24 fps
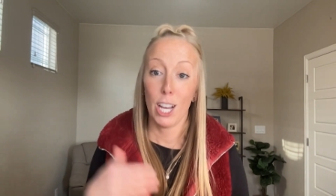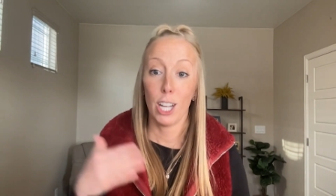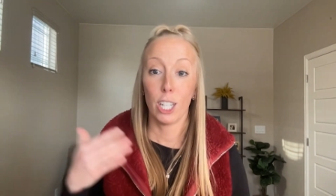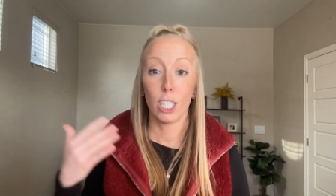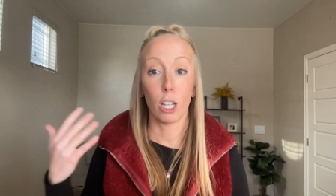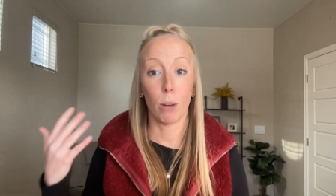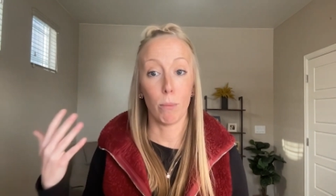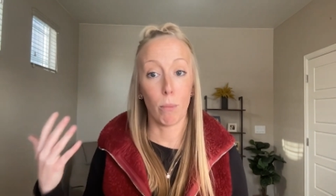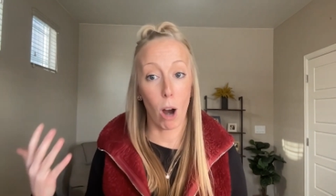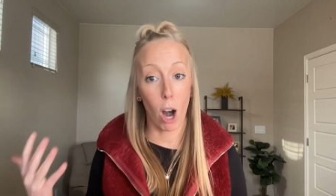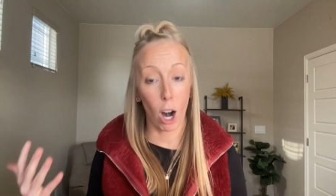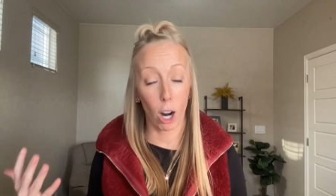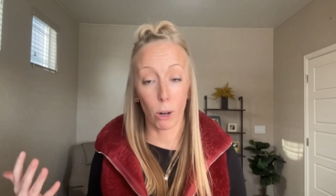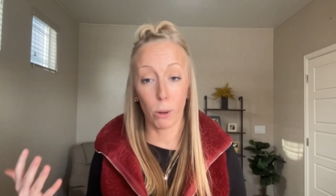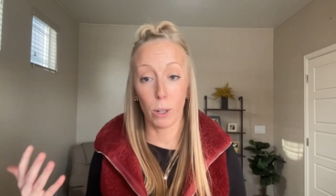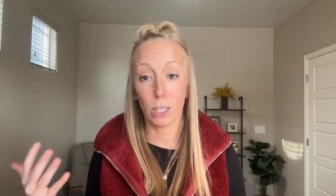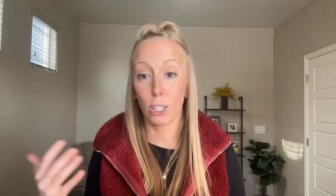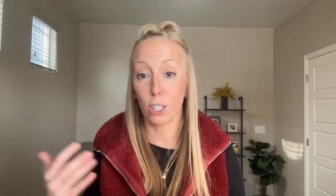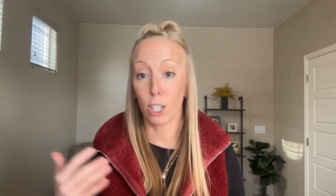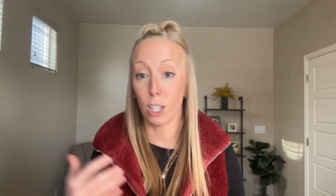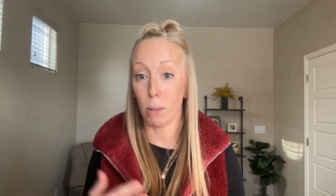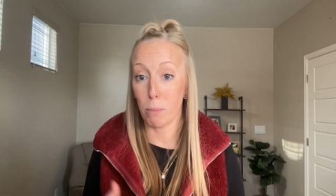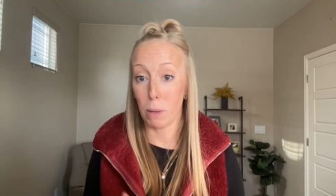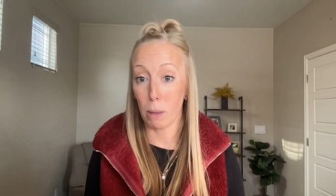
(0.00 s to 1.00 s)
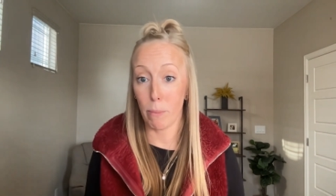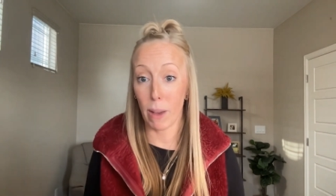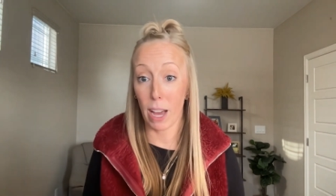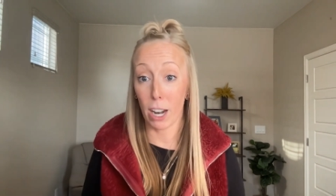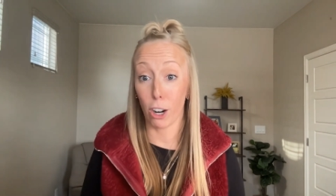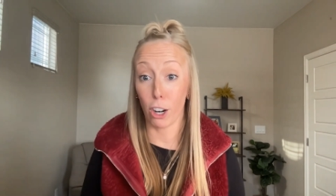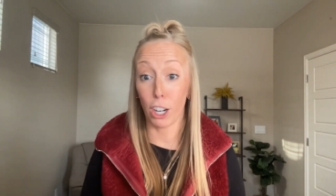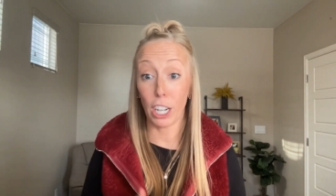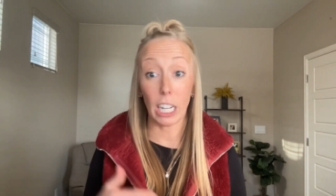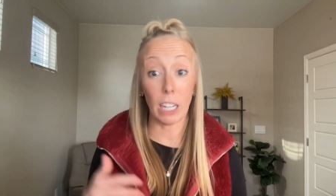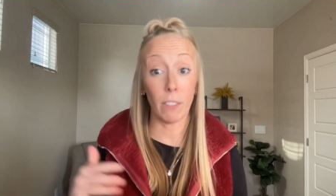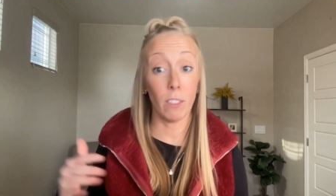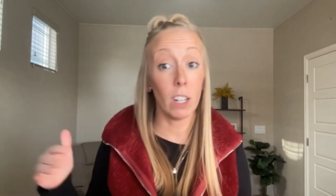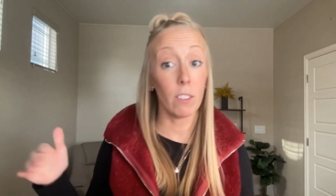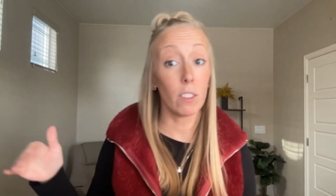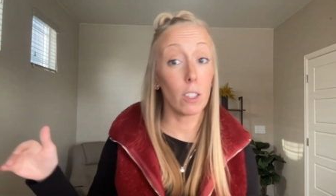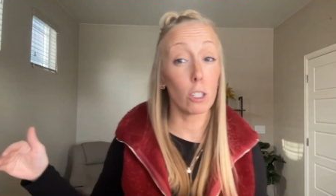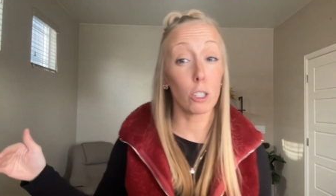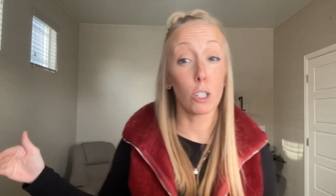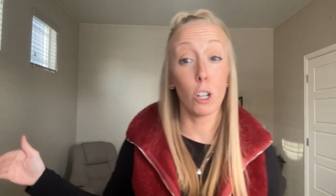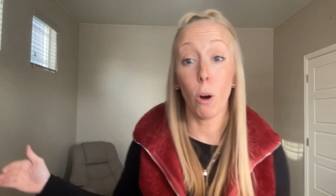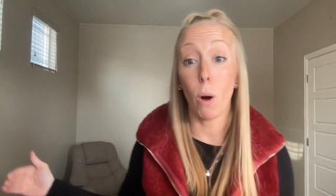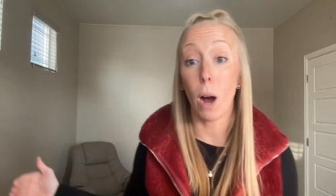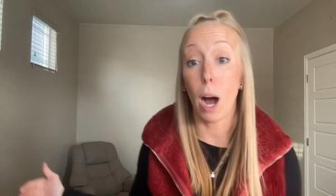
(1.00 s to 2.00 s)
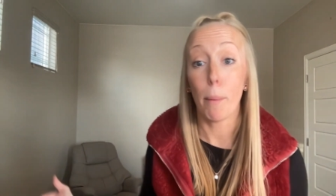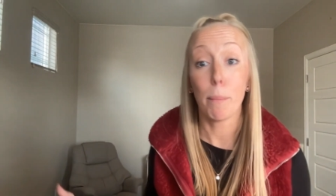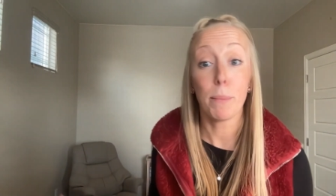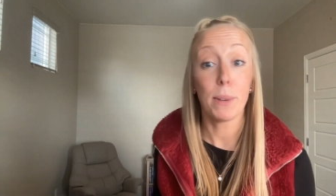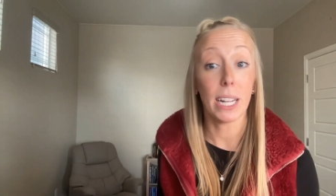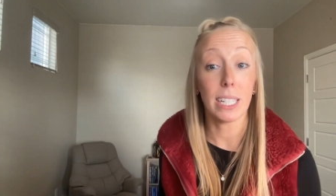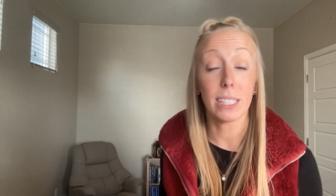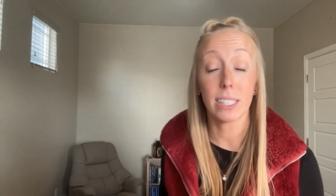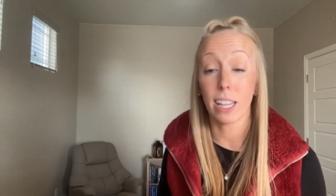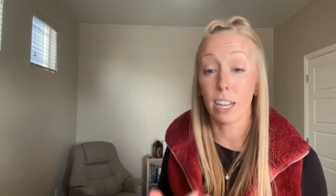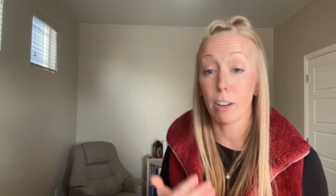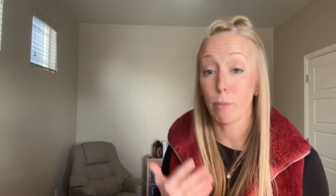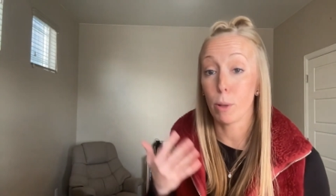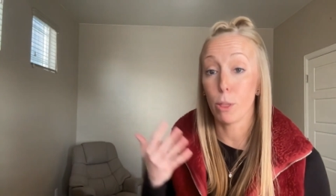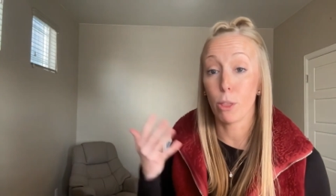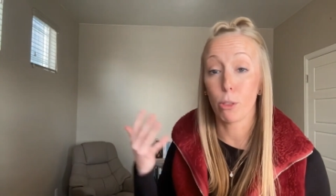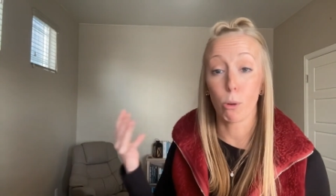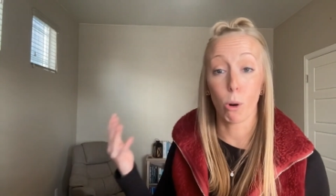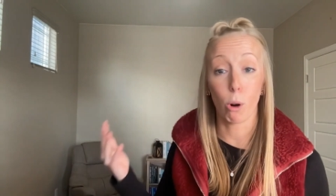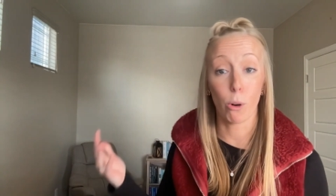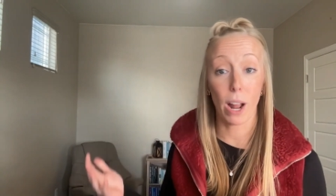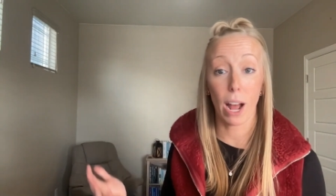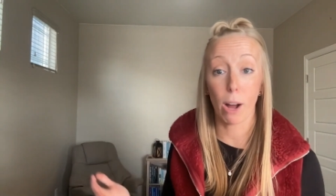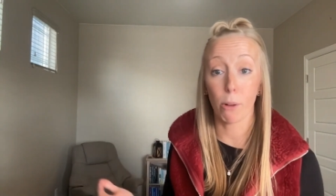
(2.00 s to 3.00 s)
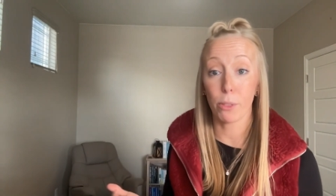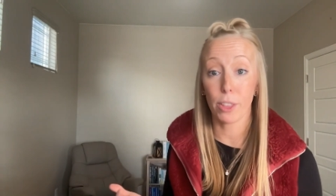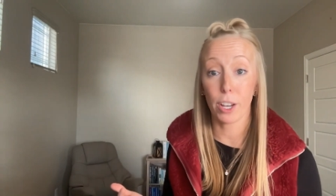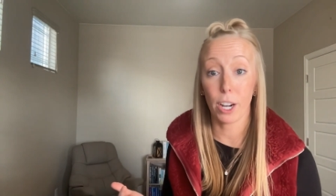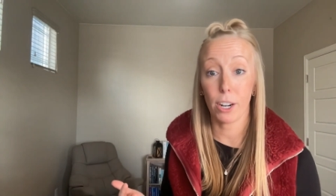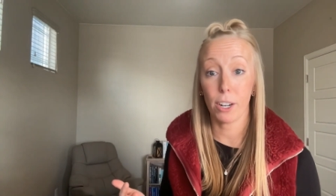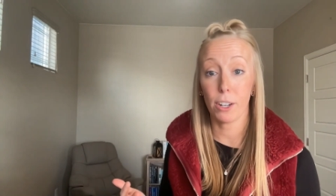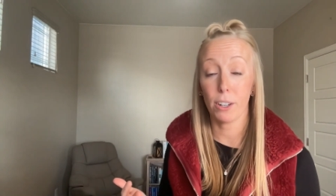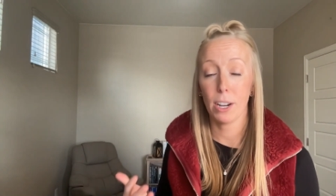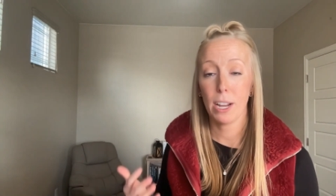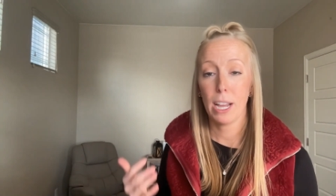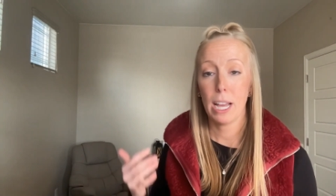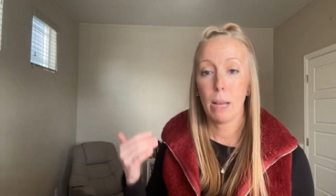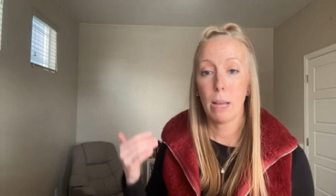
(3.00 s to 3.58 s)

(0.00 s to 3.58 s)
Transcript: Tomorrow it's going to be better, even if there's no updates that have been thrown out there,